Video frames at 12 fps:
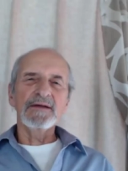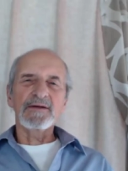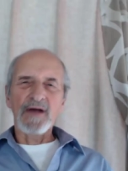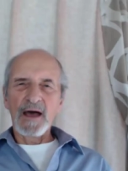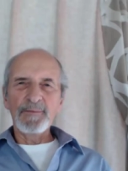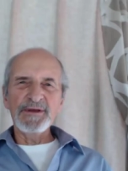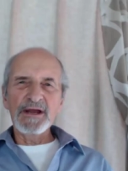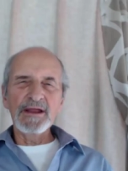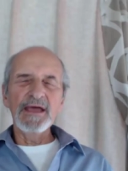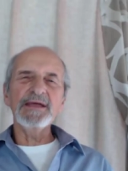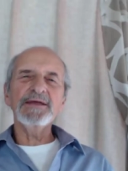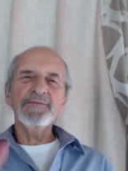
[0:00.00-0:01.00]
copy the
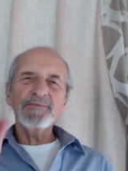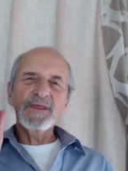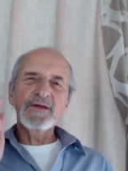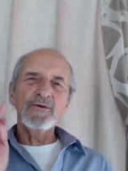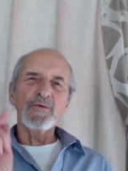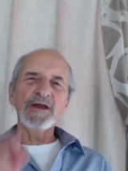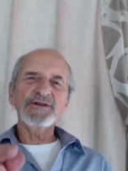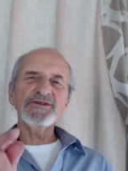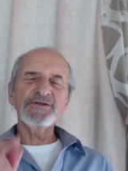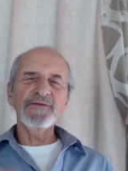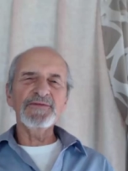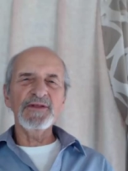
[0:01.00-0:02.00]
link,
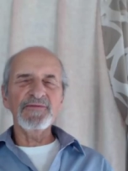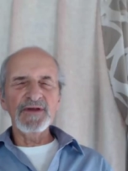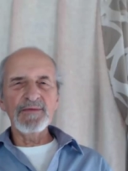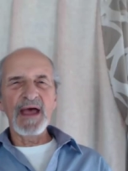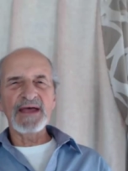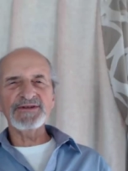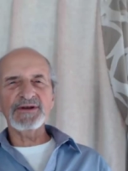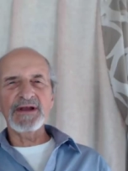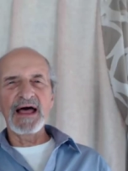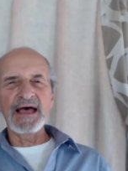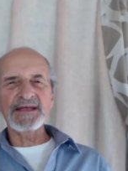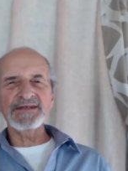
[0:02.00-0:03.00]
register for the free
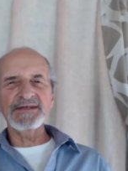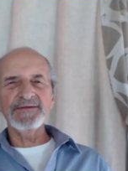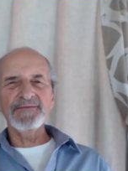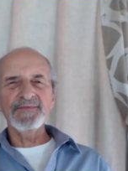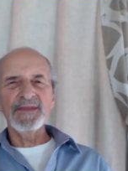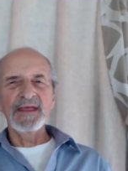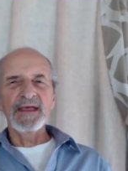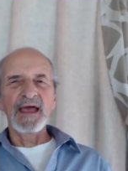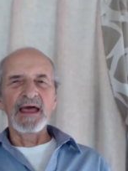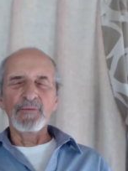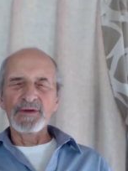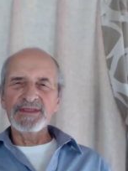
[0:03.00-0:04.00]
masterclass,
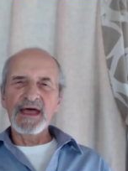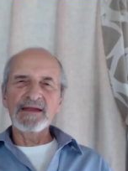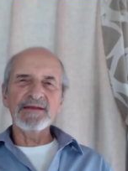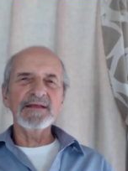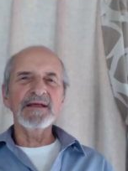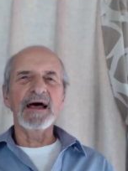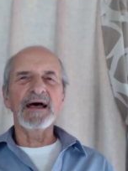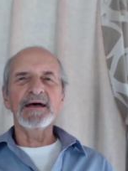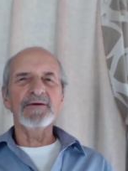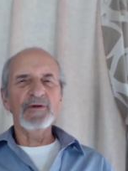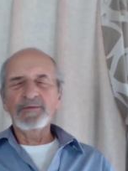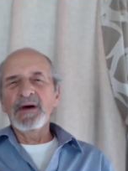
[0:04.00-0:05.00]
and with that,
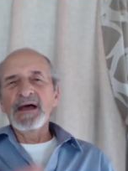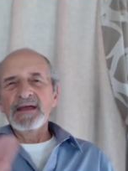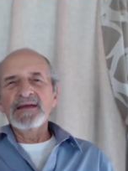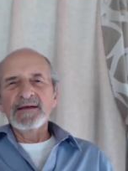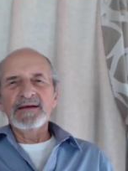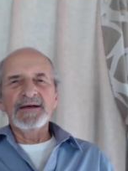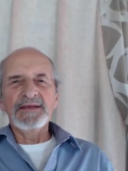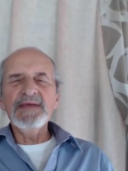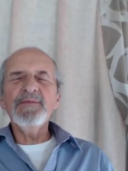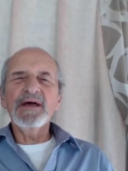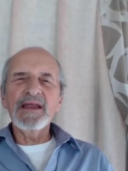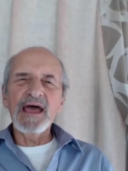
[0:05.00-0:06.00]
uh, with my uh,
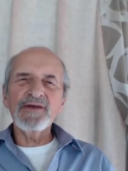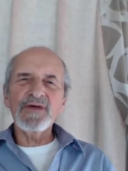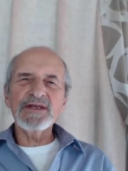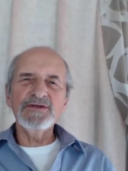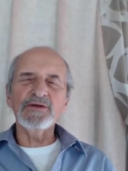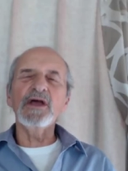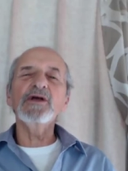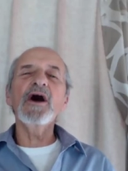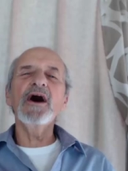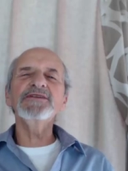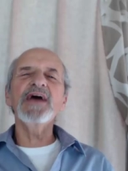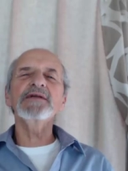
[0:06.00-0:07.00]
email address, you can
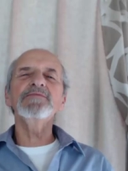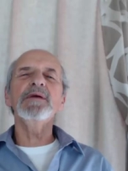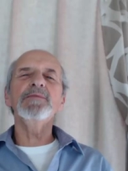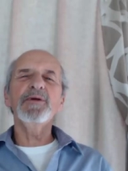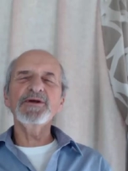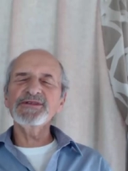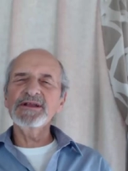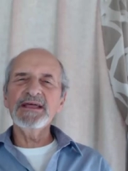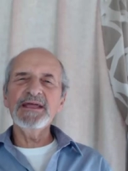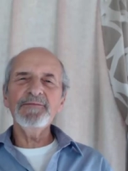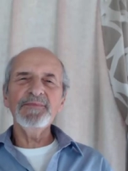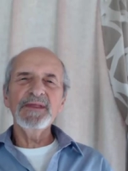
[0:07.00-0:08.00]
contact me
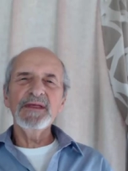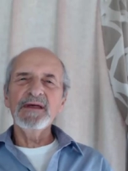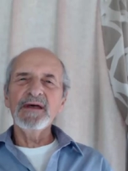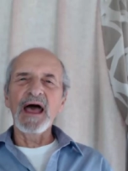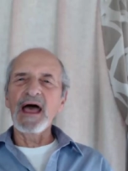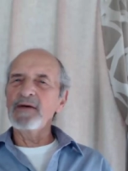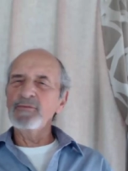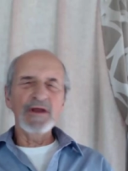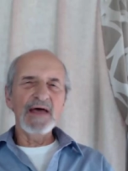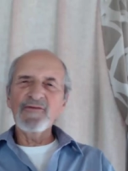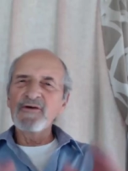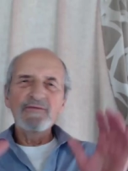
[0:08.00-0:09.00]
personally. And we'll
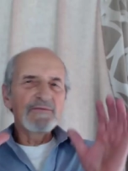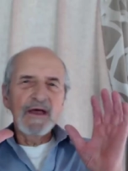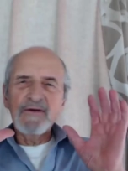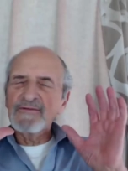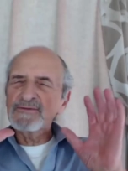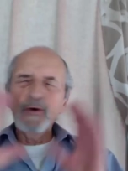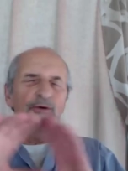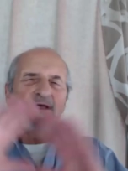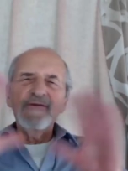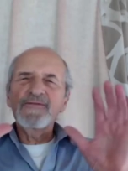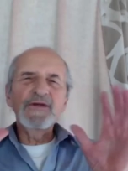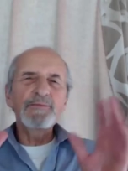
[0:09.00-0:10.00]
have a, a
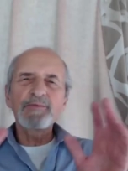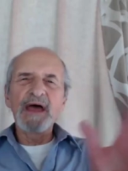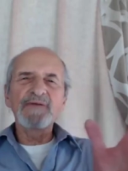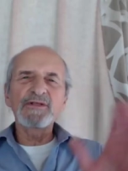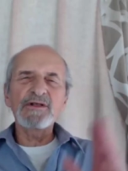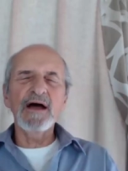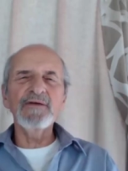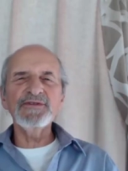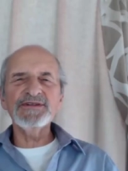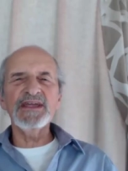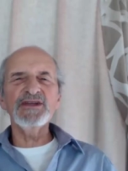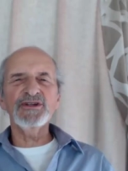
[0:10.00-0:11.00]
totally free private
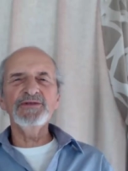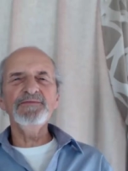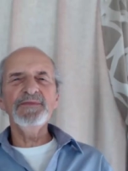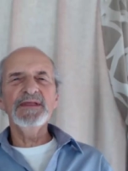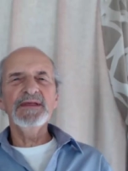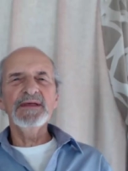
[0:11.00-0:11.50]
conversation.